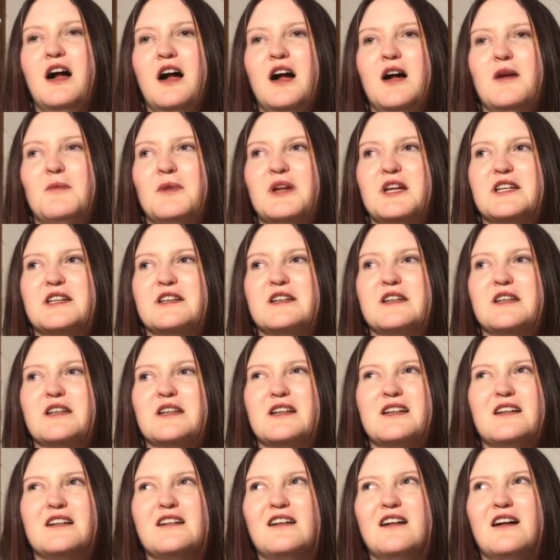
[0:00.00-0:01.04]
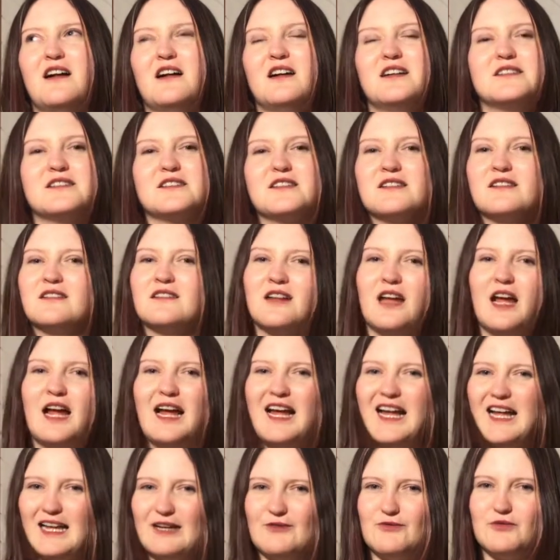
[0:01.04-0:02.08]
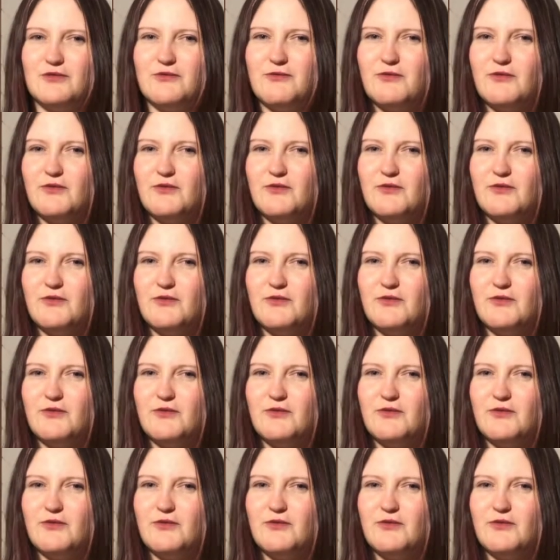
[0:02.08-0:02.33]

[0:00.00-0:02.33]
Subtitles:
I mean, I didn't have